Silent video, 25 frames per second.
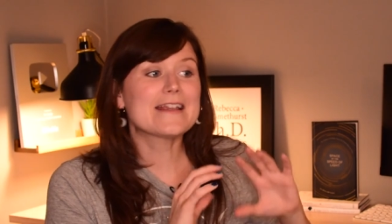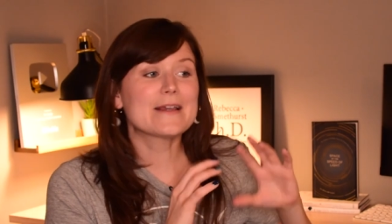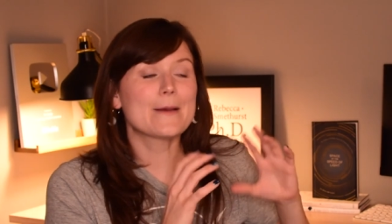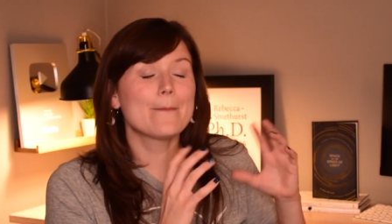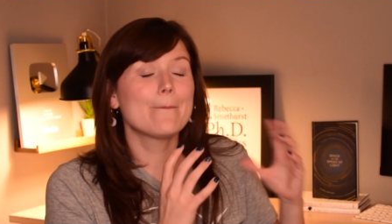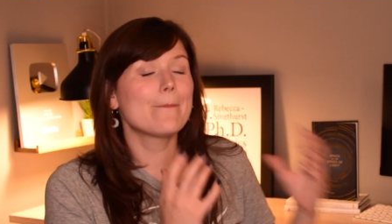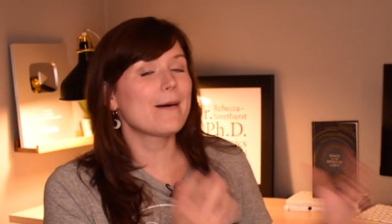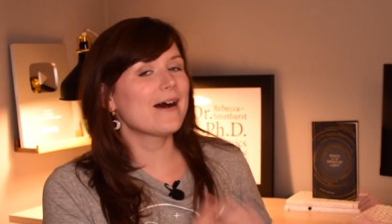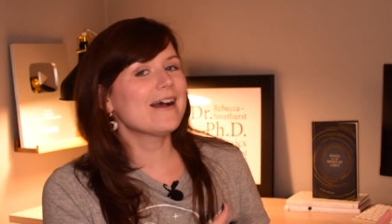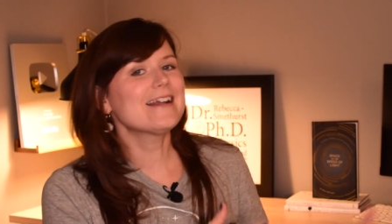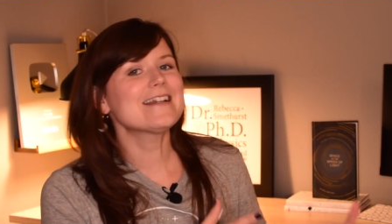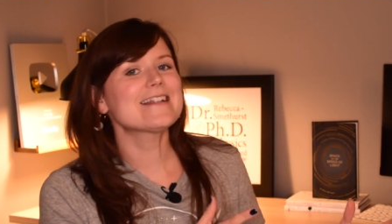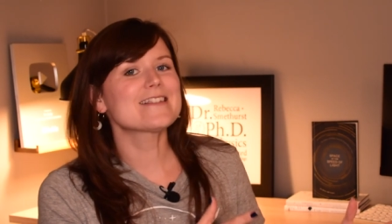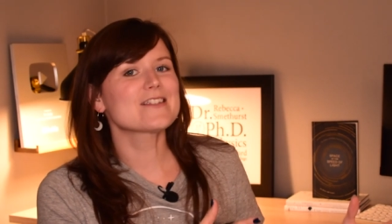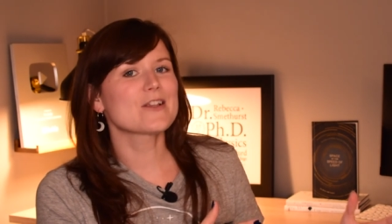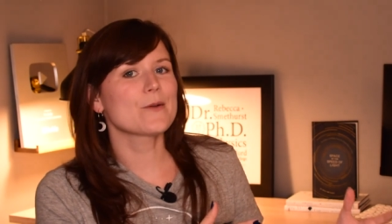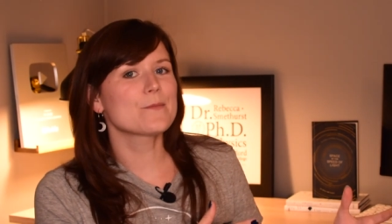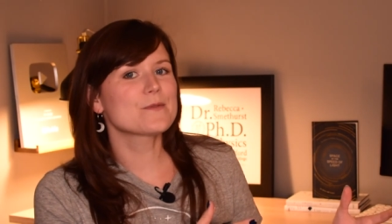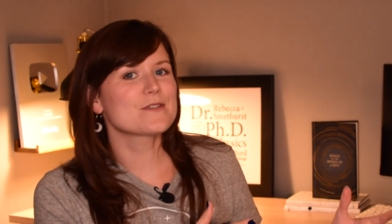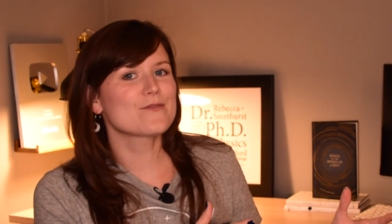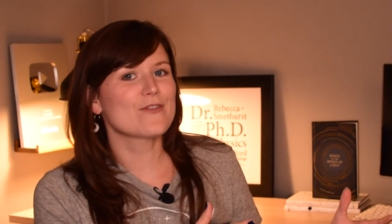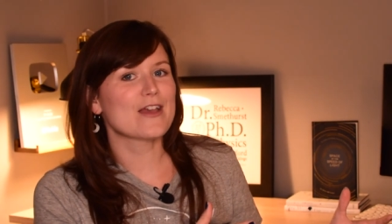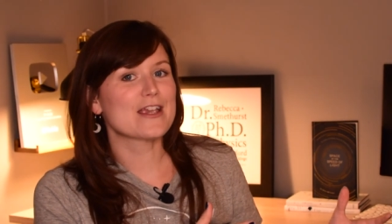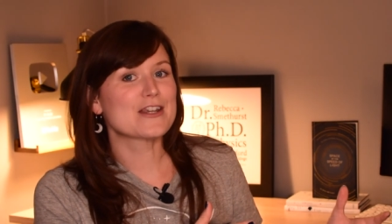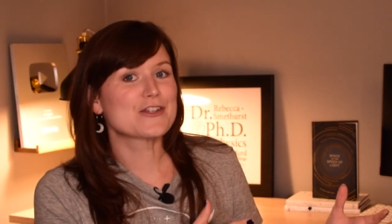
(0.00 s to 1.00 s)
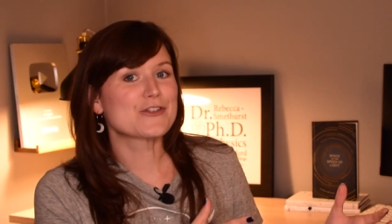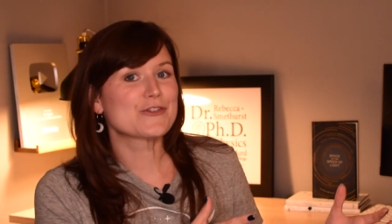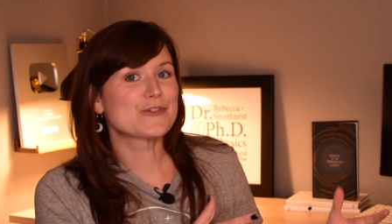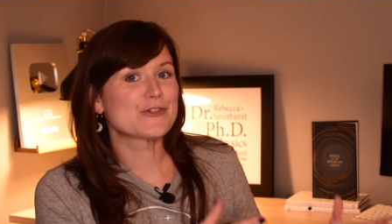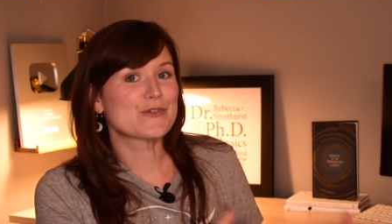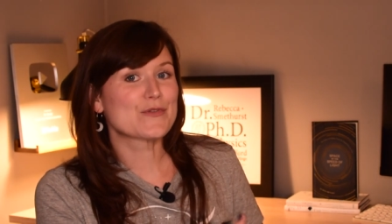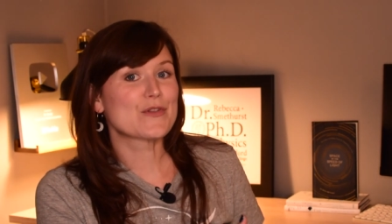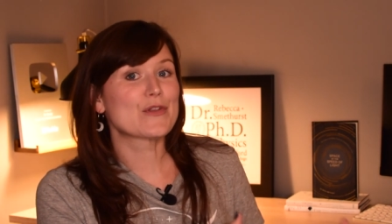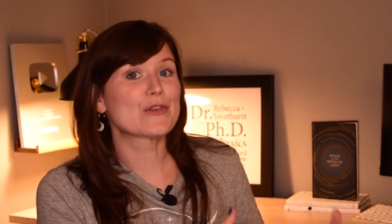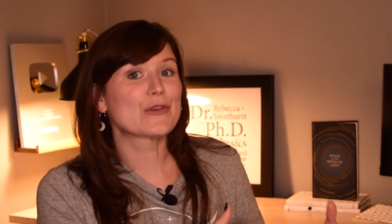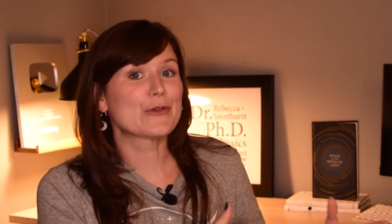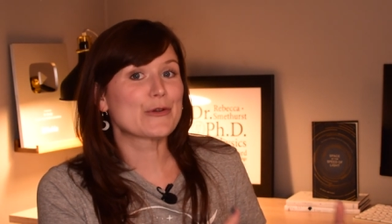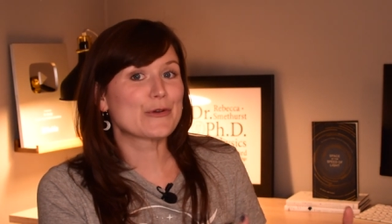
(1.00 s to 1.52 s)
combined his observations
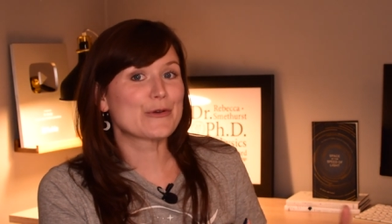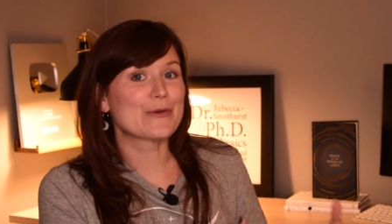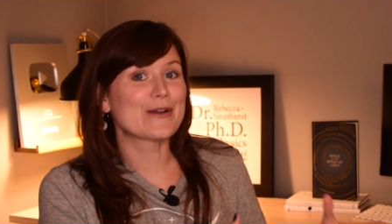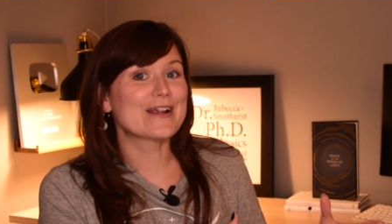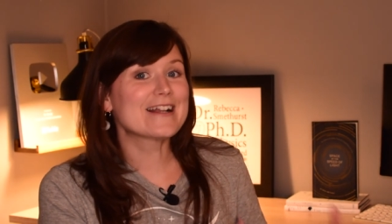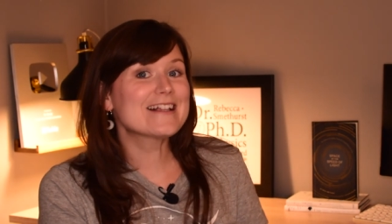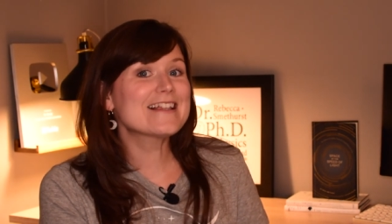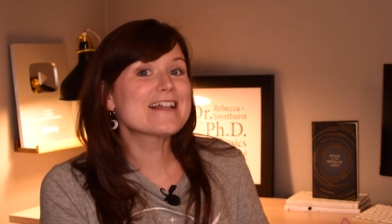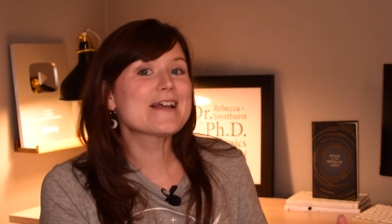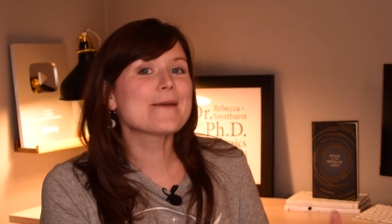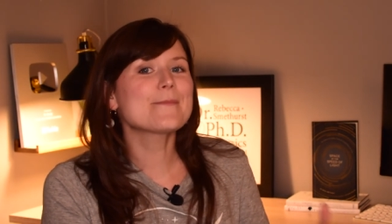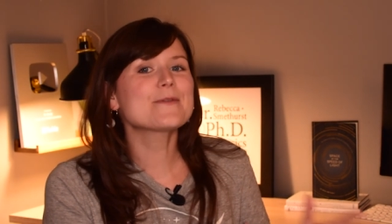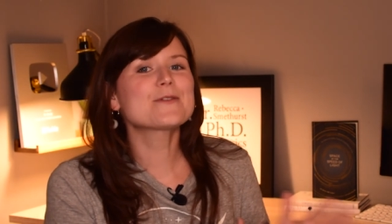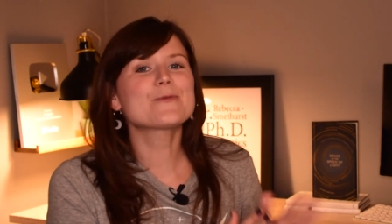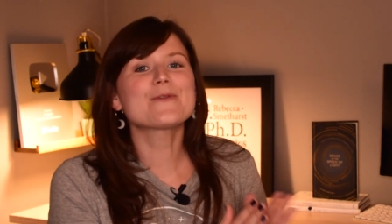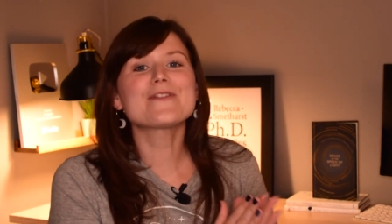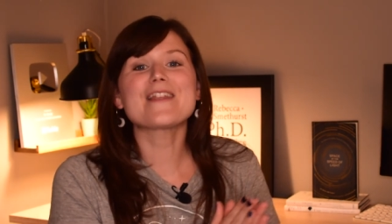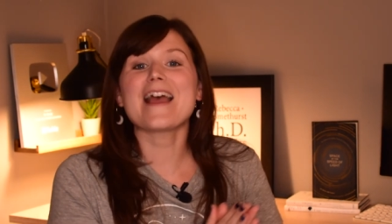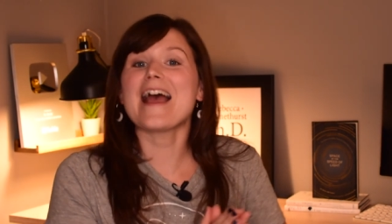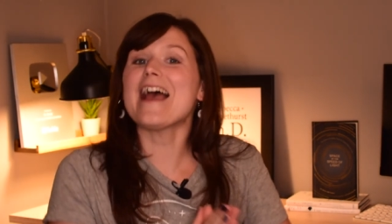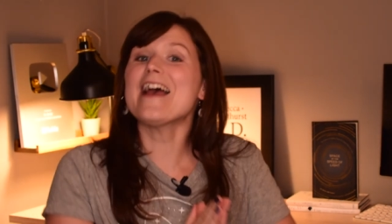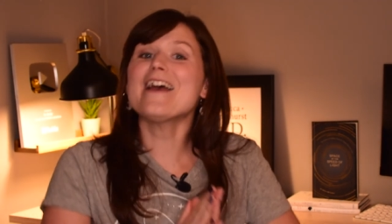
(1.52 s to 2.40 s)
of the lunar eclipse with